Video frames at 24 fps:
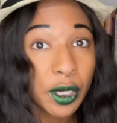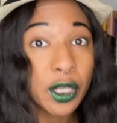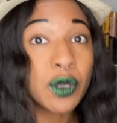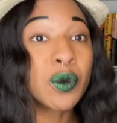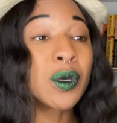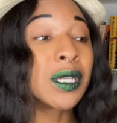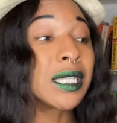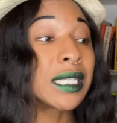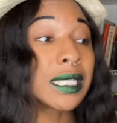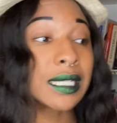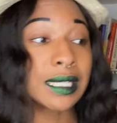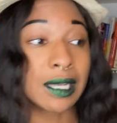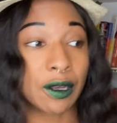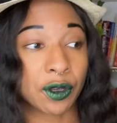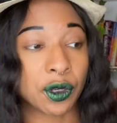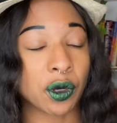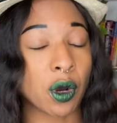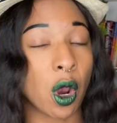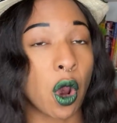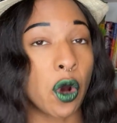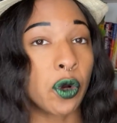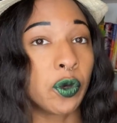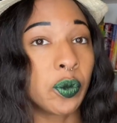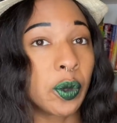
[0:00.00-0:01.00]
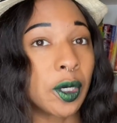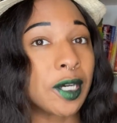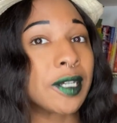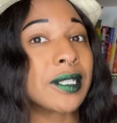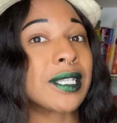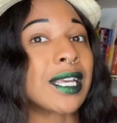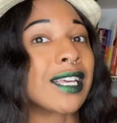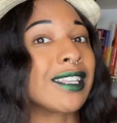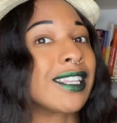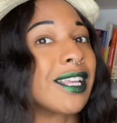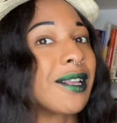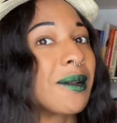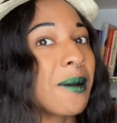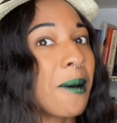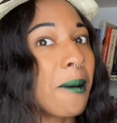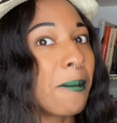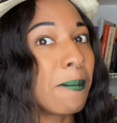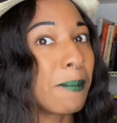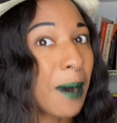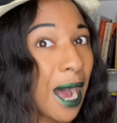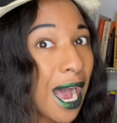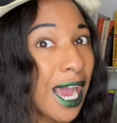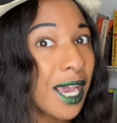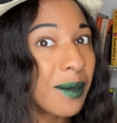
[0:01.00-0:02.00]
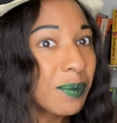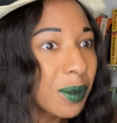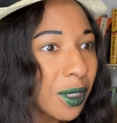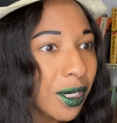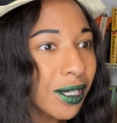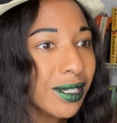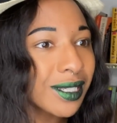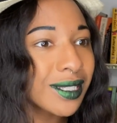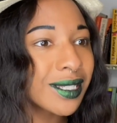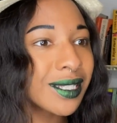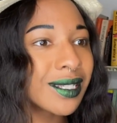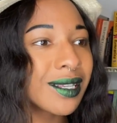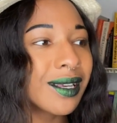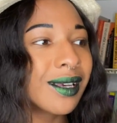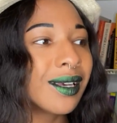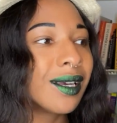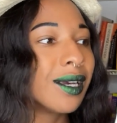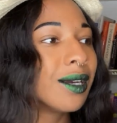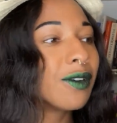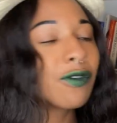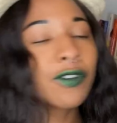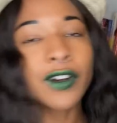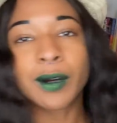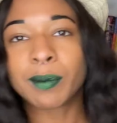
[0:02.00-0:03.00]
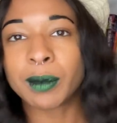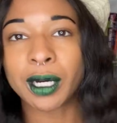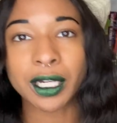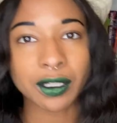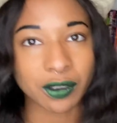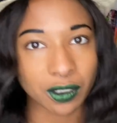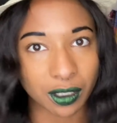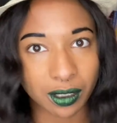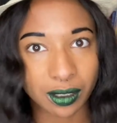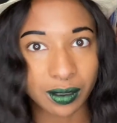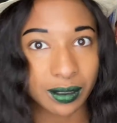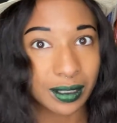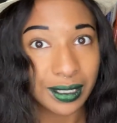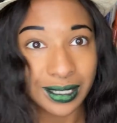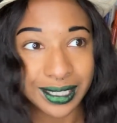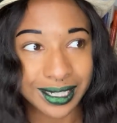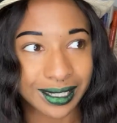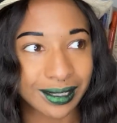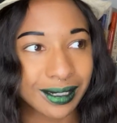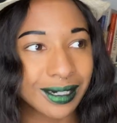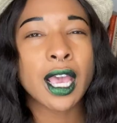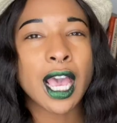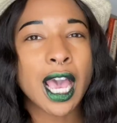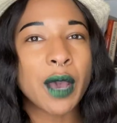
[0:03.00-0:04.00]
you can sell your own books and then buy books from other sellers.